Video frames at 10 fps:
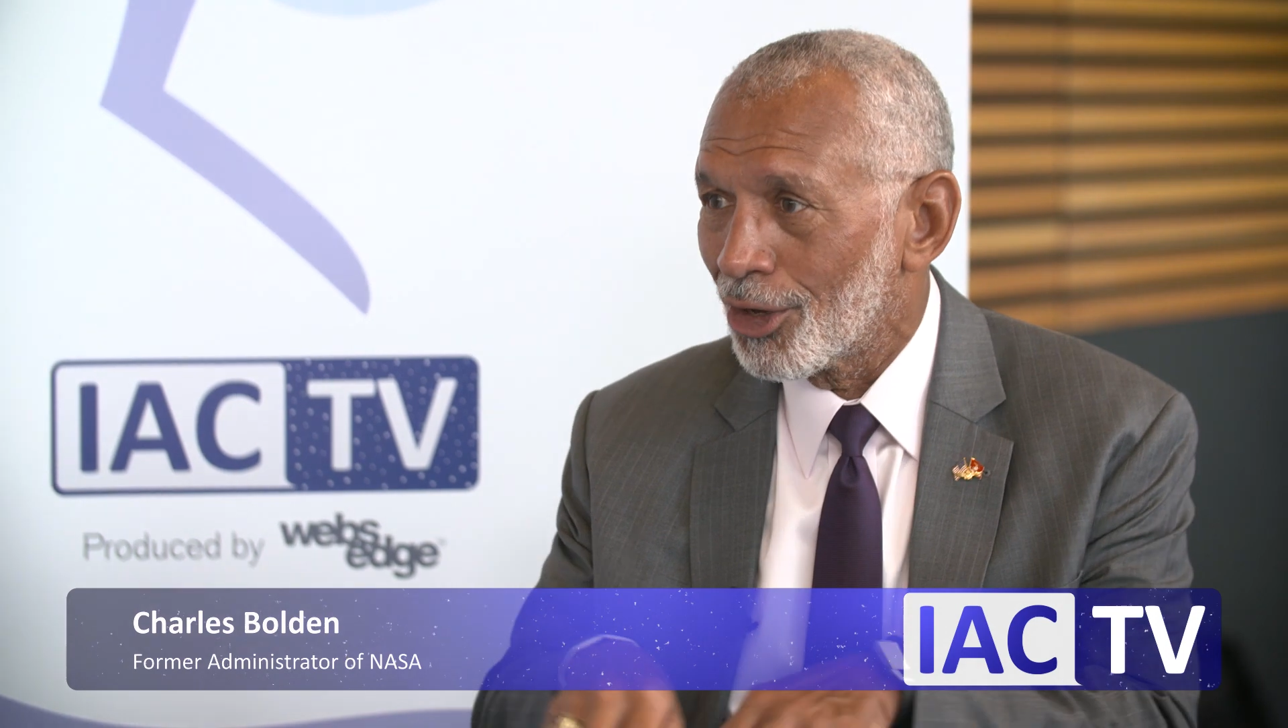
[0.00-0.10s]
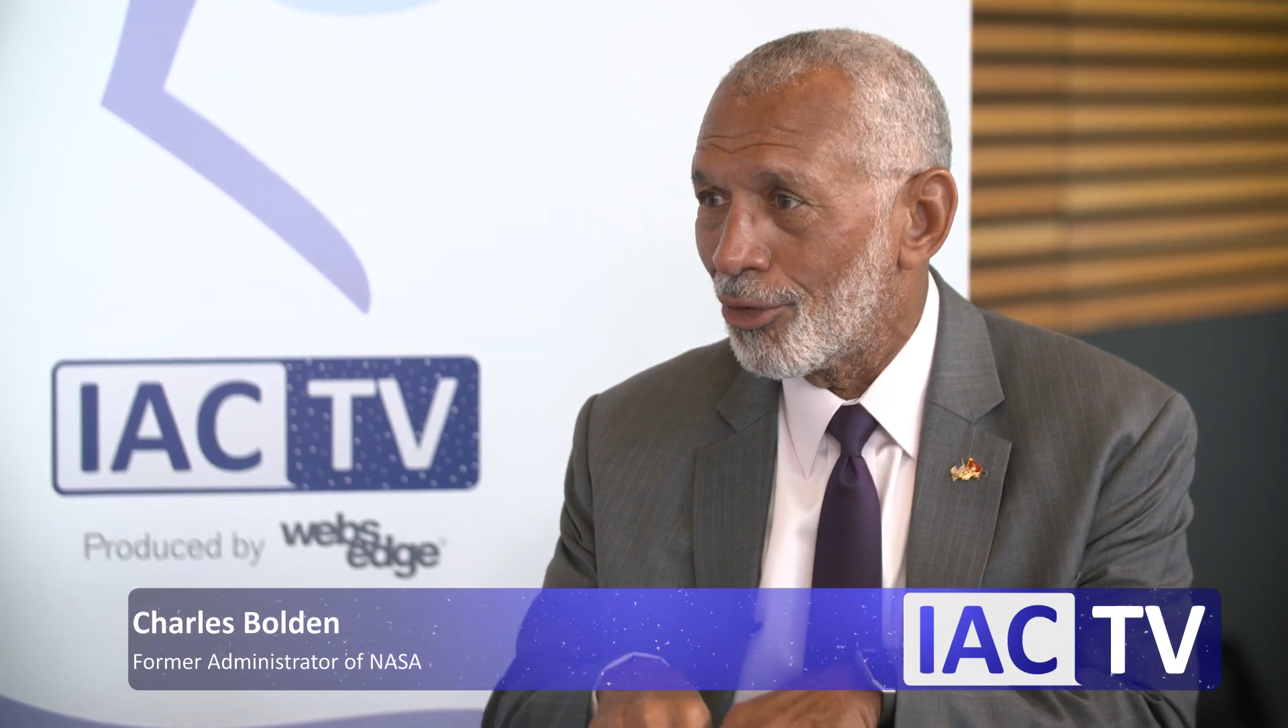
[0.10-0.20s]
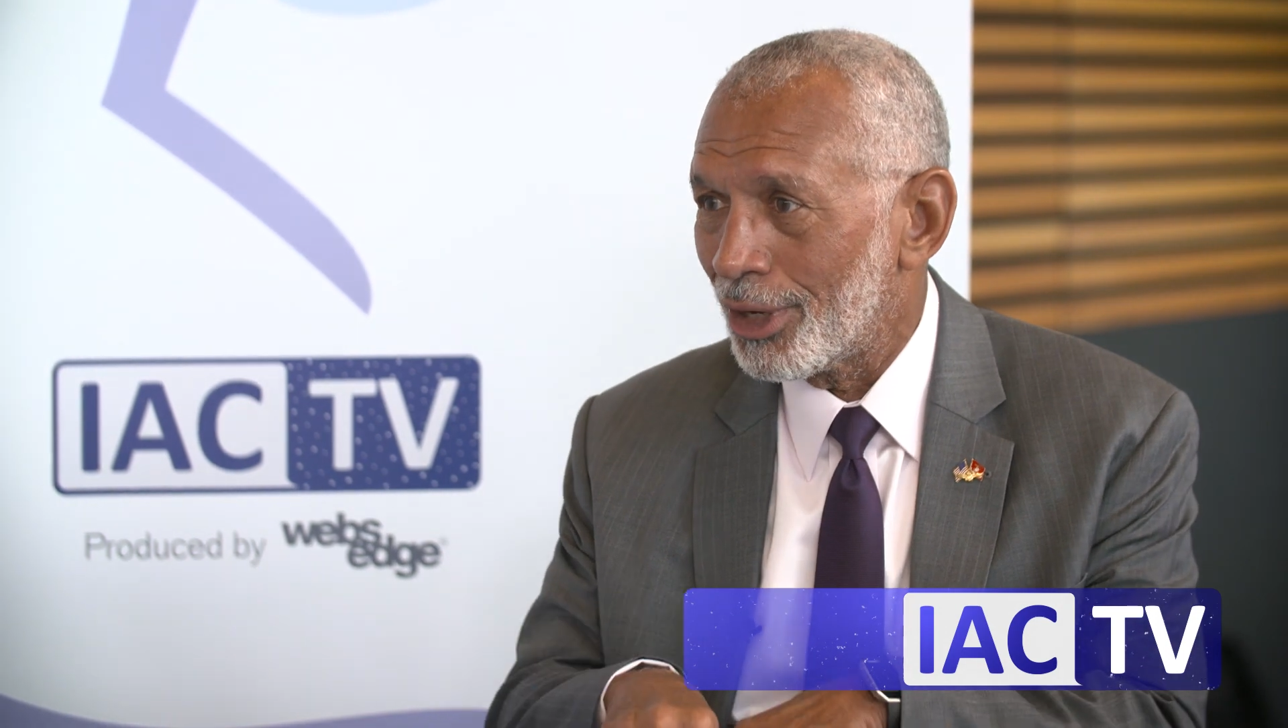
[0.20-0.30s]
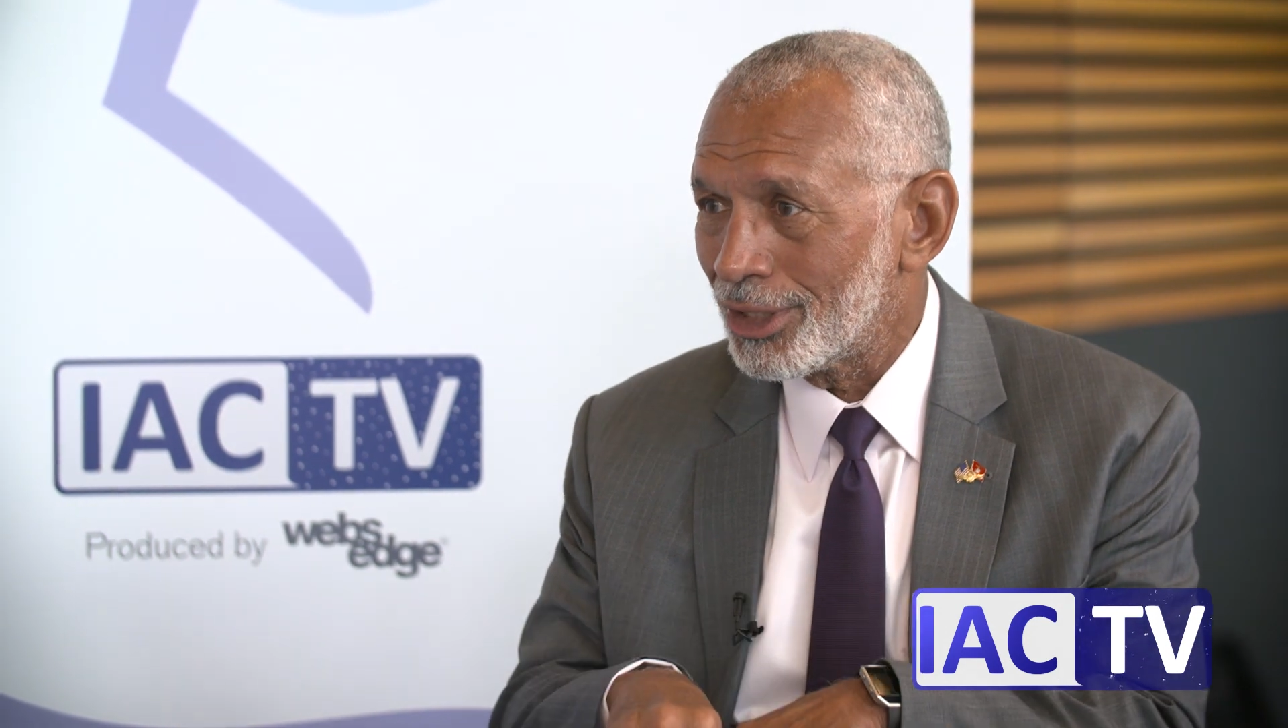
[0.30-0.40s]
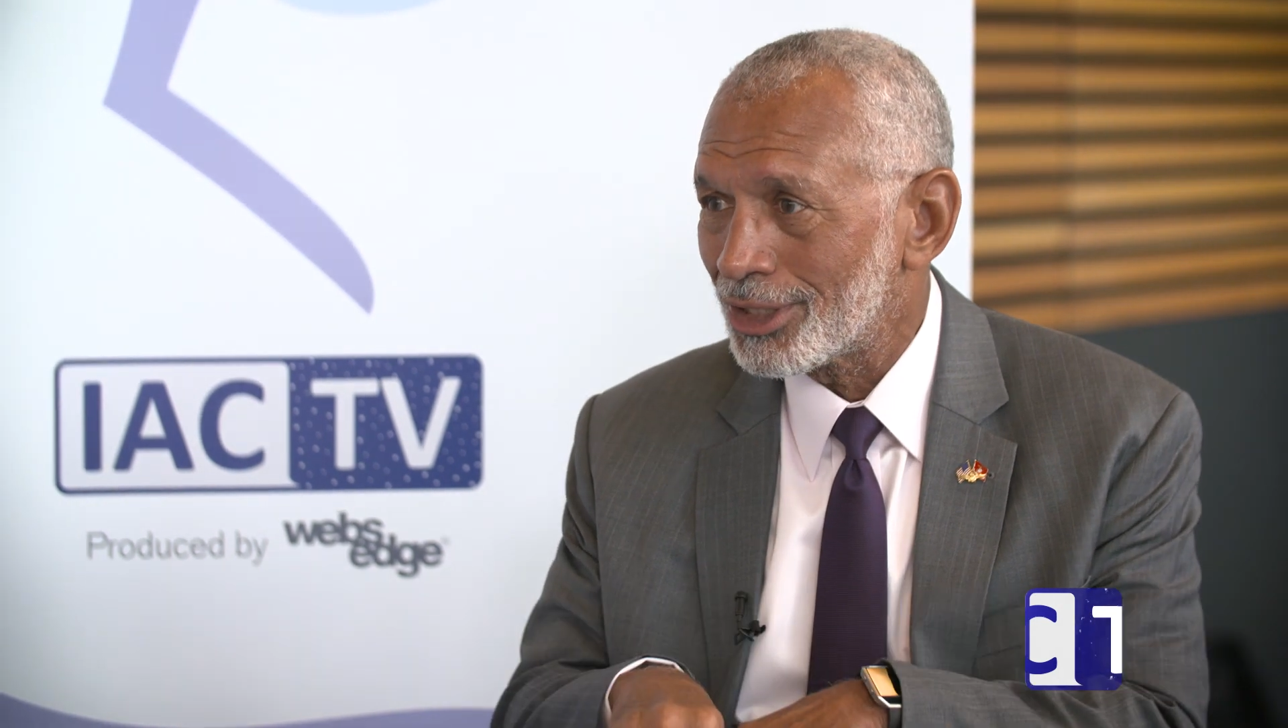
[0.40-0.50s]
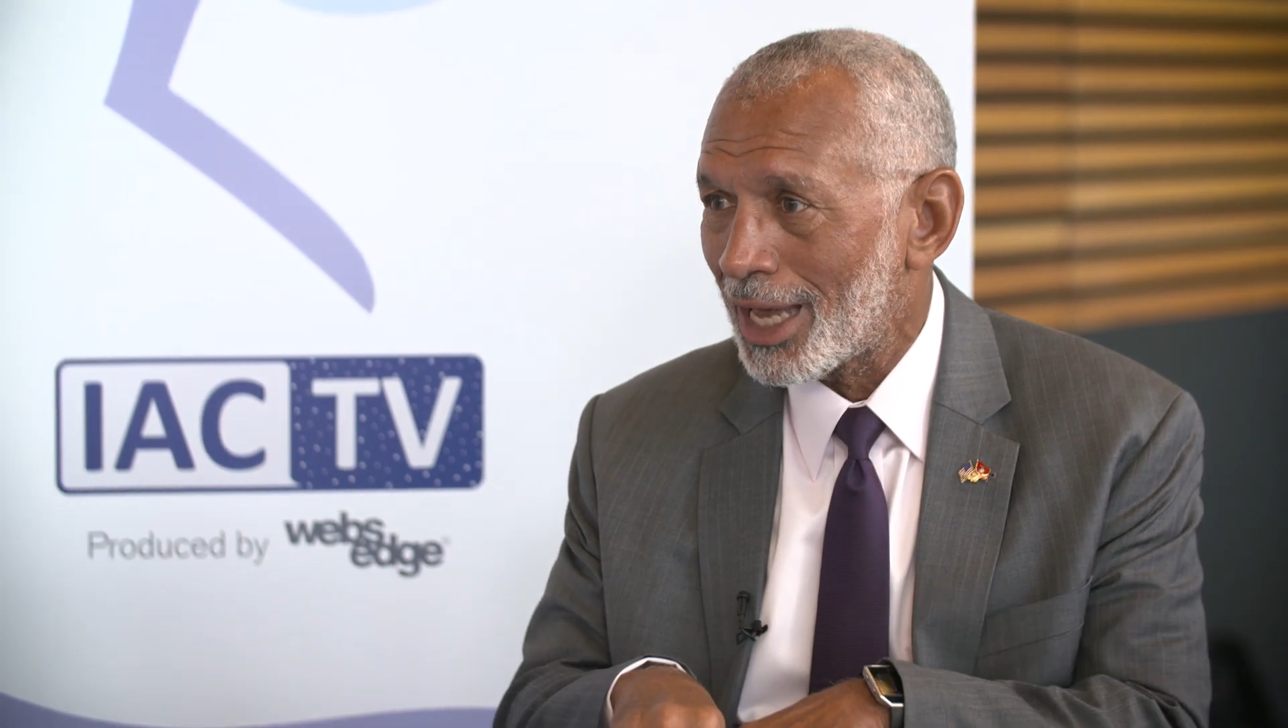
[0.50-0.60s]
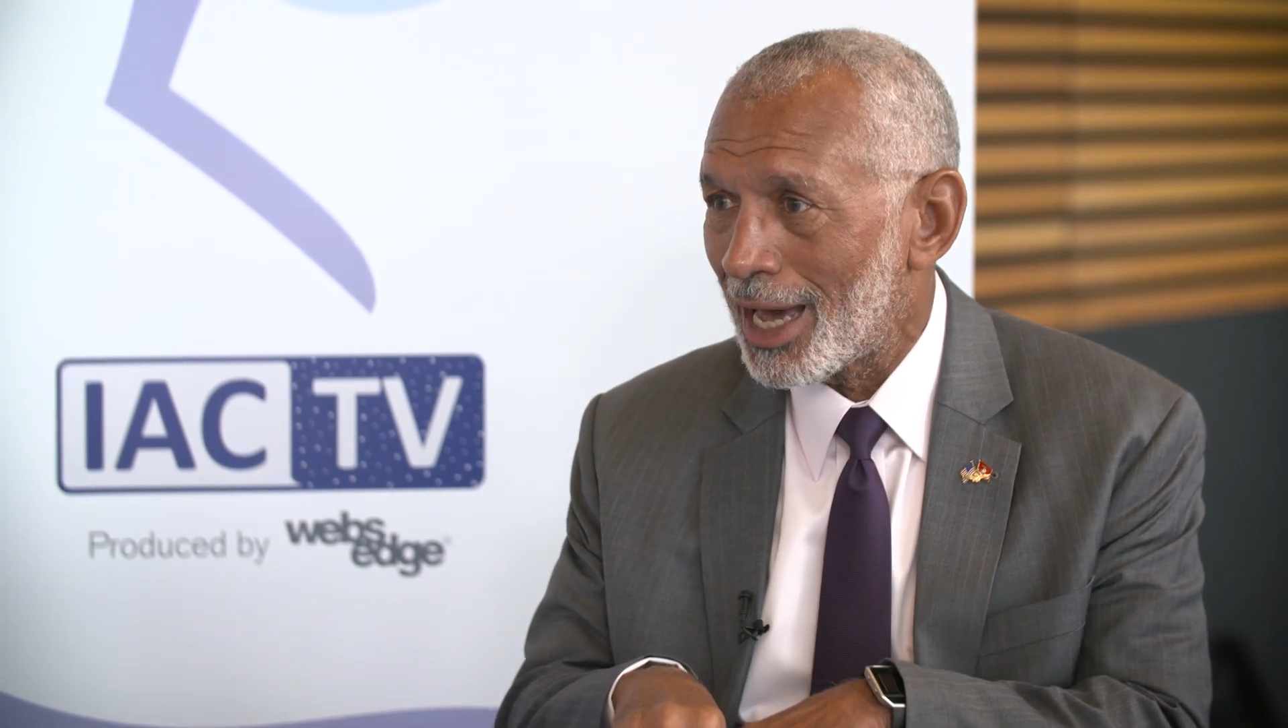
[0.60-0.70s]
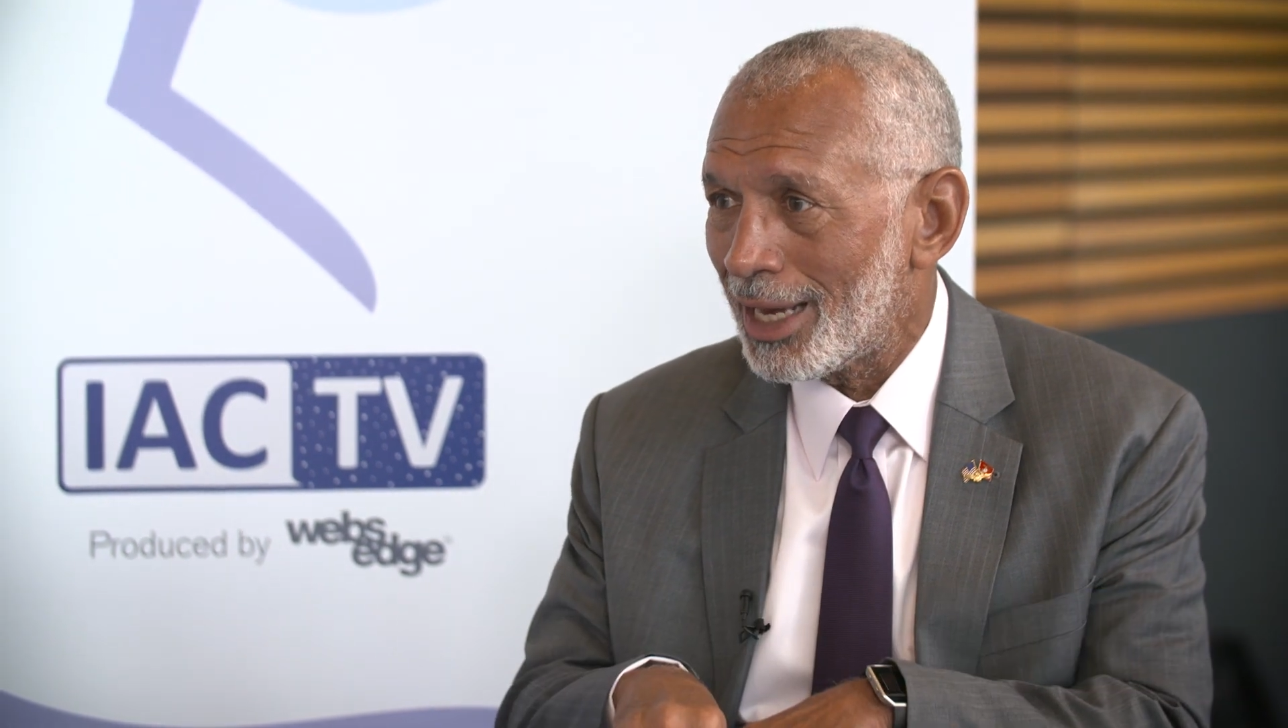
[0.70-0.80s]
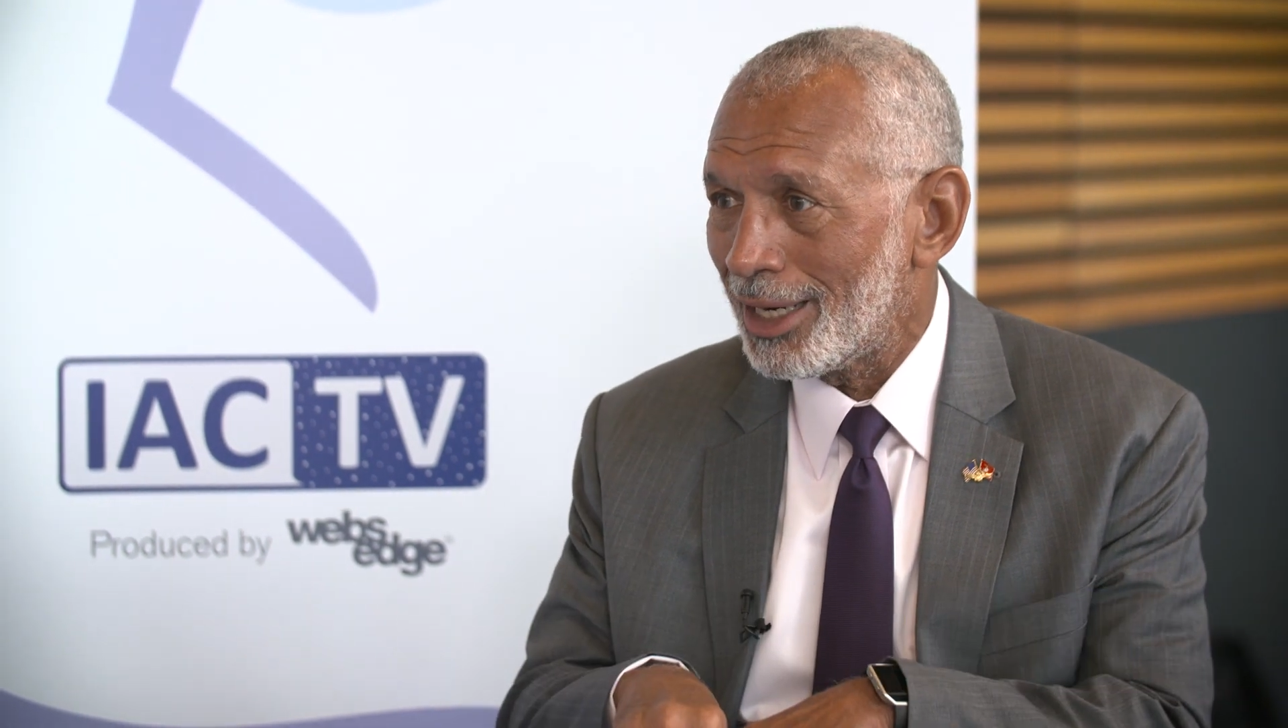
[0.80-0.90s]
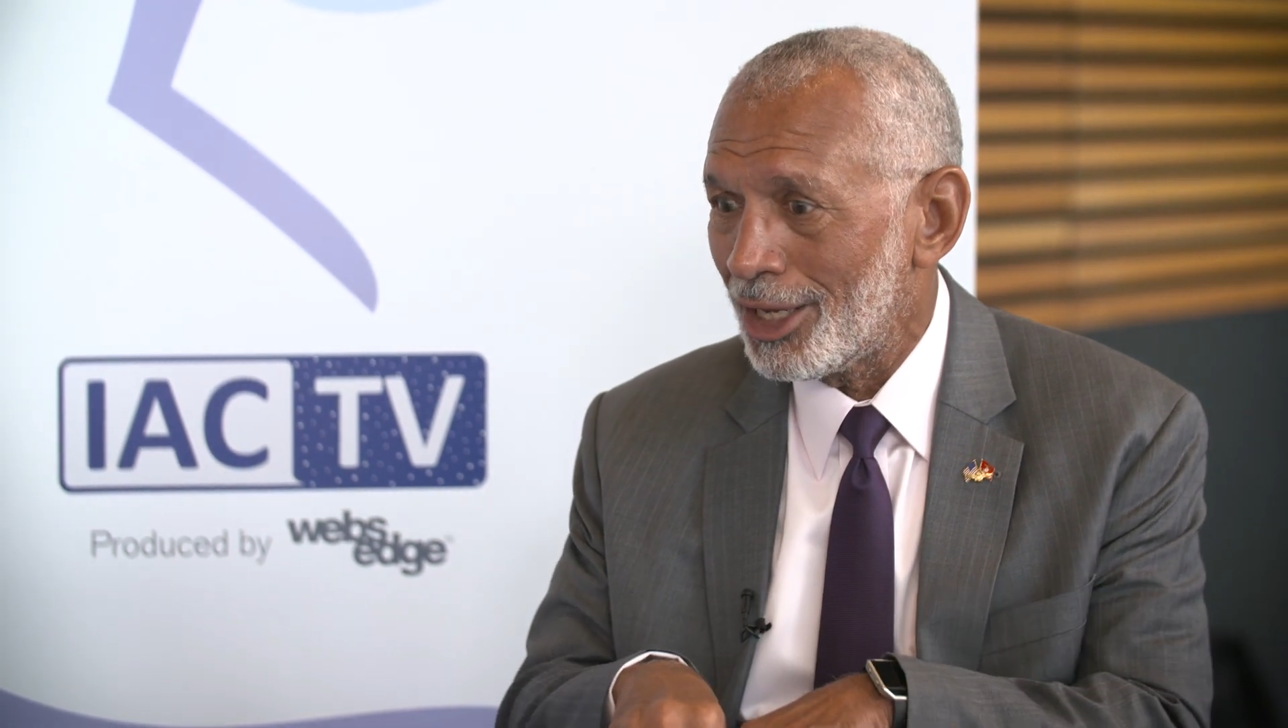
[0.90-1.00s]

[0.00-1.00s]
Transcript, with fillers: go inside